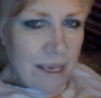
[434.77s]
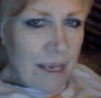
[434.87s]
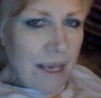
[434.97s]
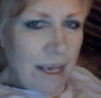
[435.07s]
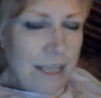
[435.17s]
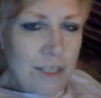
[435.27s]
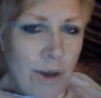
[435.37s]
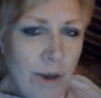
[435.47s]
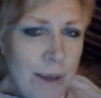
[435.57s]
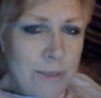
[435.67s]

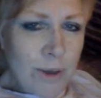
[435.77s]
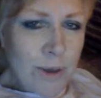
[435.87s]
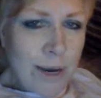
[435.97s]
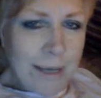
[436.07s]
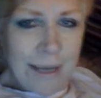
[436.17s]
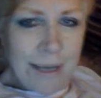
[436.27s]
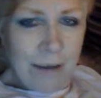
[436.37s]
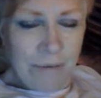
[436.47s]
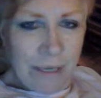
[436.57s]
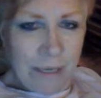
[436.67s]
I'm sorry I get
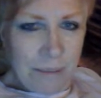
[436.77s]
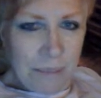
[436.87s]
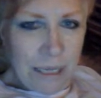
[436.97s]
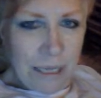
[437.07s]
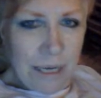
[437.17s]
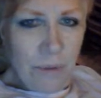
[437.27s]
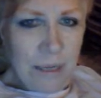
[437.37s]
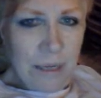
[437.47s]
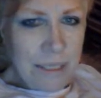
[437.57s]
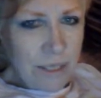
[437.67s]
aggravated, but I know they
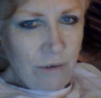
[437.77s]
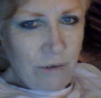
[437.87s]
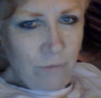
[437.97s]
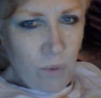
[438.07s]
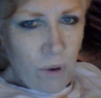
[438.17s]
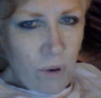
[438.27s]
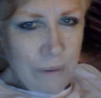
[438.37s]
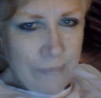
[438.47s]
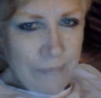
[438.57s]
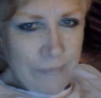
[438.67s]
deserve more.
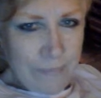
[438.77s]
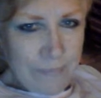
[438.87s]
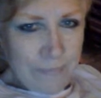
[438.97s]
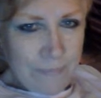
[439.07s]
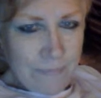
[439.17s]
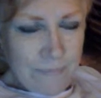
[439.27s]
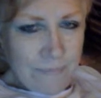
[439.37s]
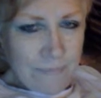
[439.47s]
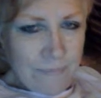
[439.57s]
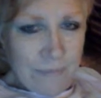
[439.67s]

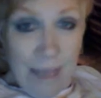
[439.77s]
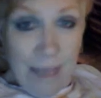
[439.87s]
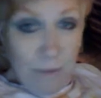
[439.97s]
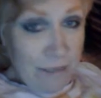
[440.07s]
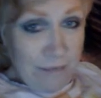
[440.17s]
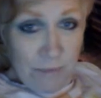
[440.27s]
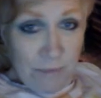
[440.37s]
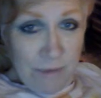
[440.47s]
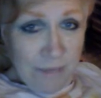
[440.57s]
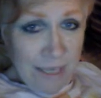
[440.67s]
I would give them
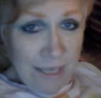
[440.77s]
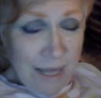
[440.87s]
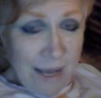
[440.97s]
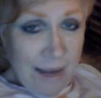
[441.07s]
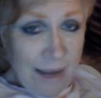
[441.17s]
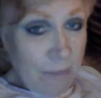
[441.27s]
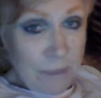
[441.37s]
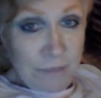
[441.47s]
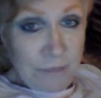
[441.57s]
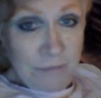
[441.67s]
everything I had. I
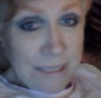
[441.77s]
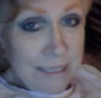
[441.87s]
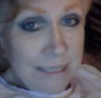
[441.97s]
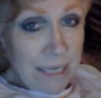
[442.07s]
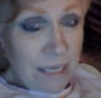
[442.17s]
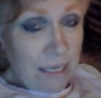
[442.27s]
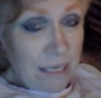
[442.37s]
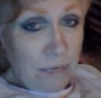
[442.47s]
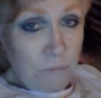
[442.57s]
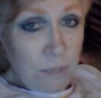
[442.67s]
built a fence today in that
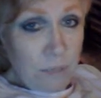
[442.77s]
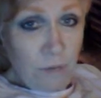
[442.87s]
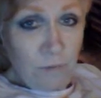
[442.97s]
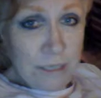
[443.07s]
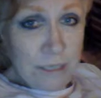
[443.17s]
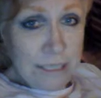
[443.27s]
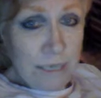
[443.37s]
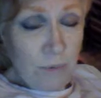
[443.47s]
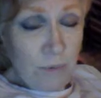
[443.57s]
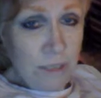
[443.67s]
below freezing
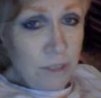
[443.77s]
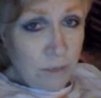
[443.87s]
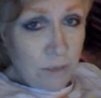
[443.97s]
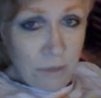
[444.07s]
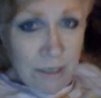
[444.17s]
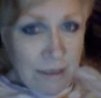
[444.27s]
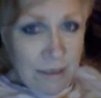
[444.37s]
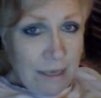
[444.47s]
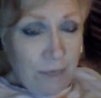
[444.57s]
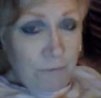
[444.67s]
weather so
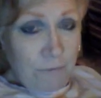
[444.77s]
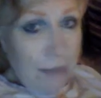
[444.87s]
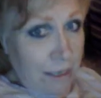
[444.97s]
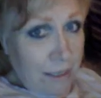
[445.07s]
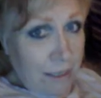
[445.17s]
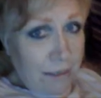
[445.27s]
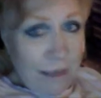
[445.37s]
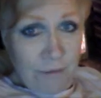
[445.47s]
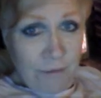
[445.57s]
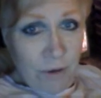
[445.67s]
they could finally
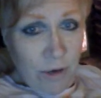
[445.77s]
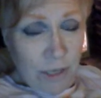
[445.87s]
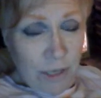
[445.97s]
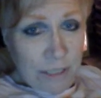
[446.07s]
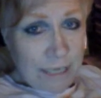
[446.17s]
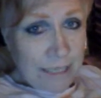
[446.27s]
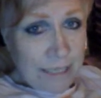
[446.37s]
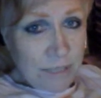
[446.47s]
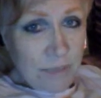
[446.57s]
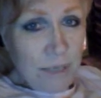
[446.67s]
have a yard to at
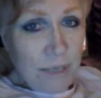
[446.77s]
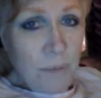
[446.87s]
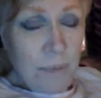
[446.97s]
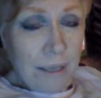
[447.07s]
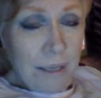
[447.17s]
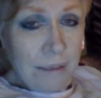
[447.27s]
least run and go play.